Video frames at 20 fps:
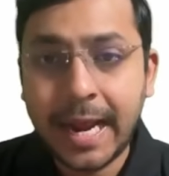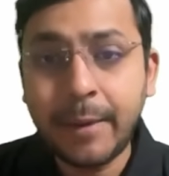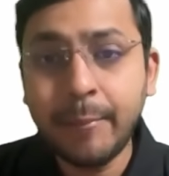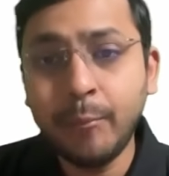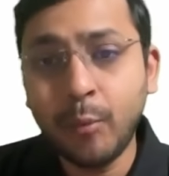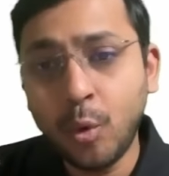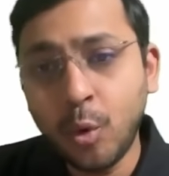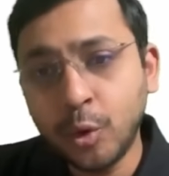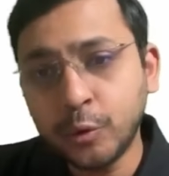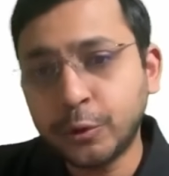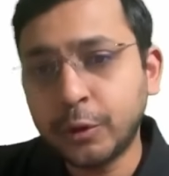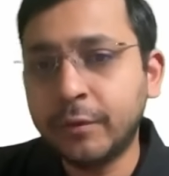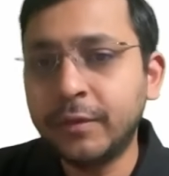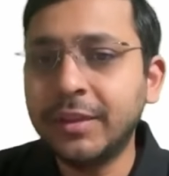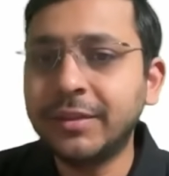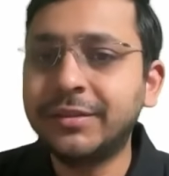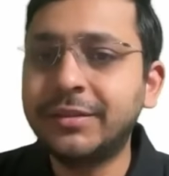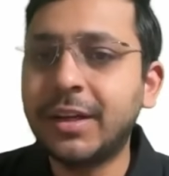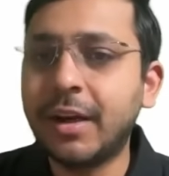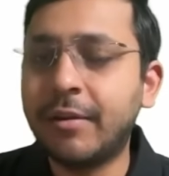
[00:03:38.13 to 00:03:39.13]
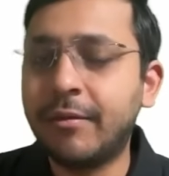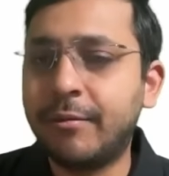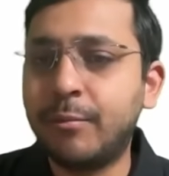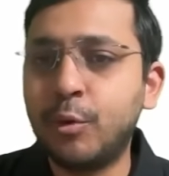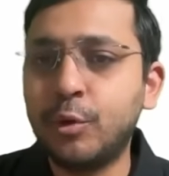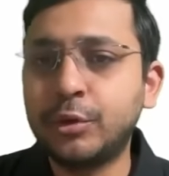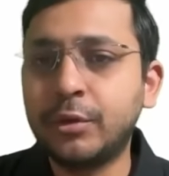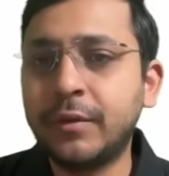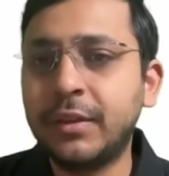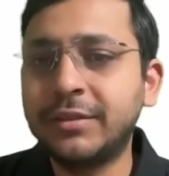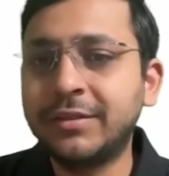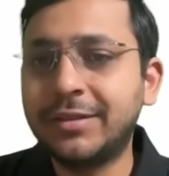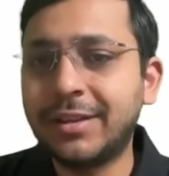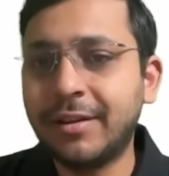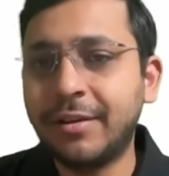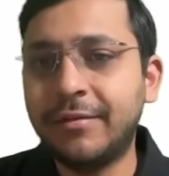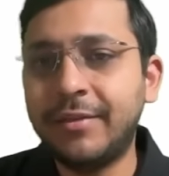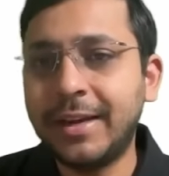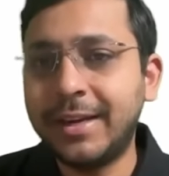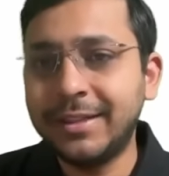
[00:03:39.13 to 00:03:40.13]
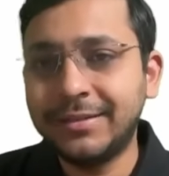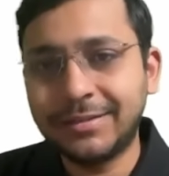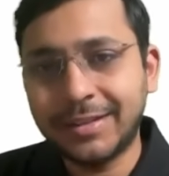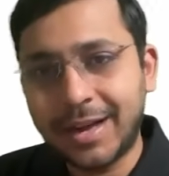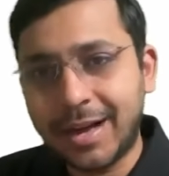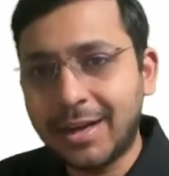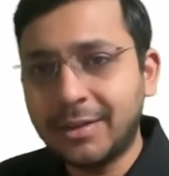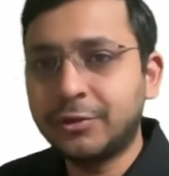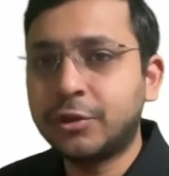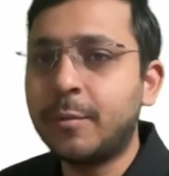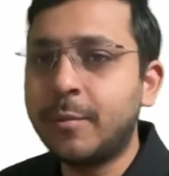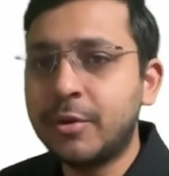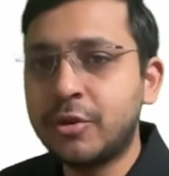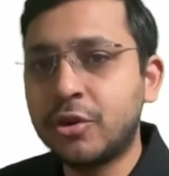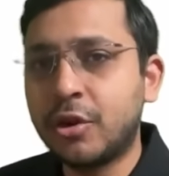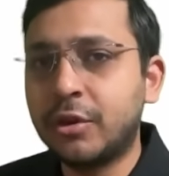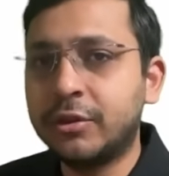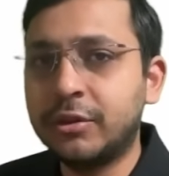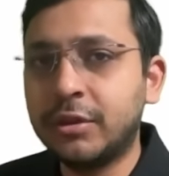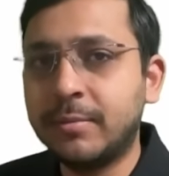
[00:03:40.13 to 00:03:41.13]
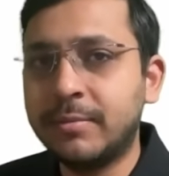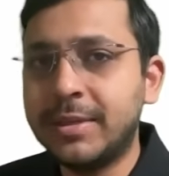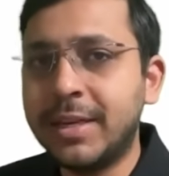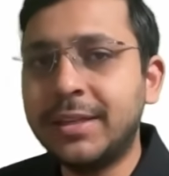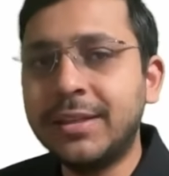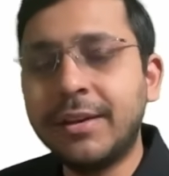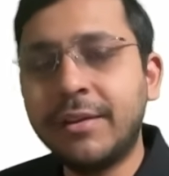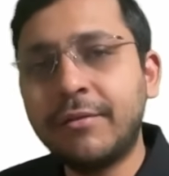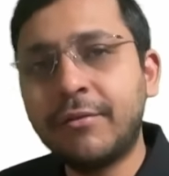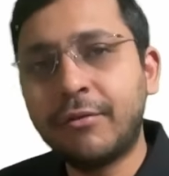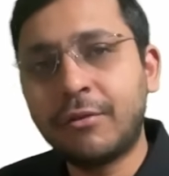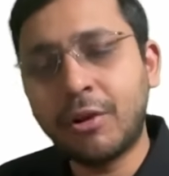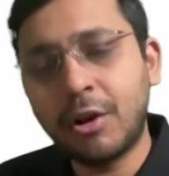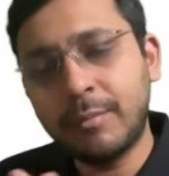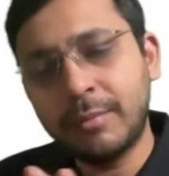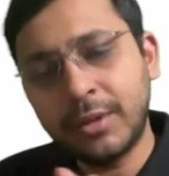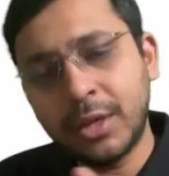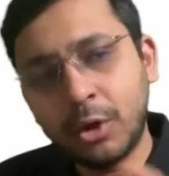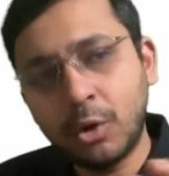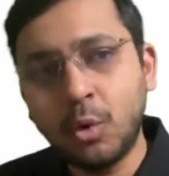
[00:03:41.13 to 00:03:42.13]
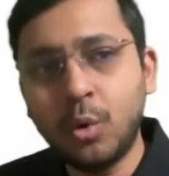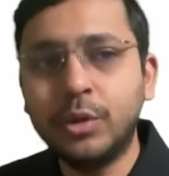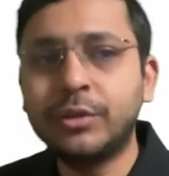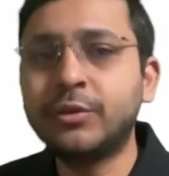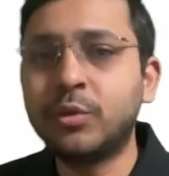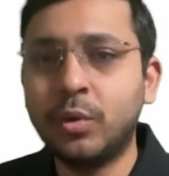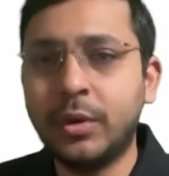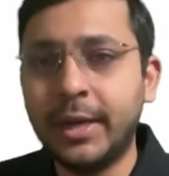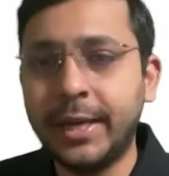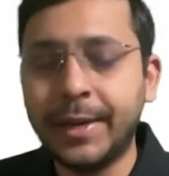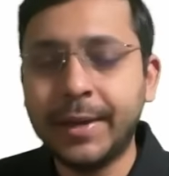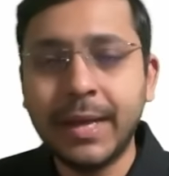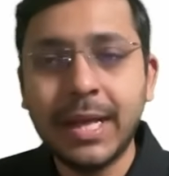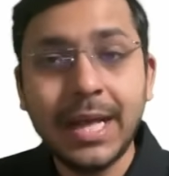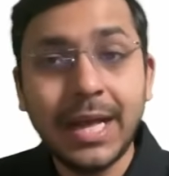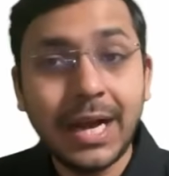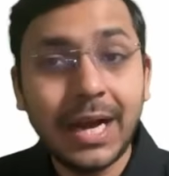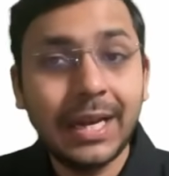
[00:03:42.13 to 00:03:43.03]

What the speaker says: And most of the stuff that is asked from a short subject are from the notes only.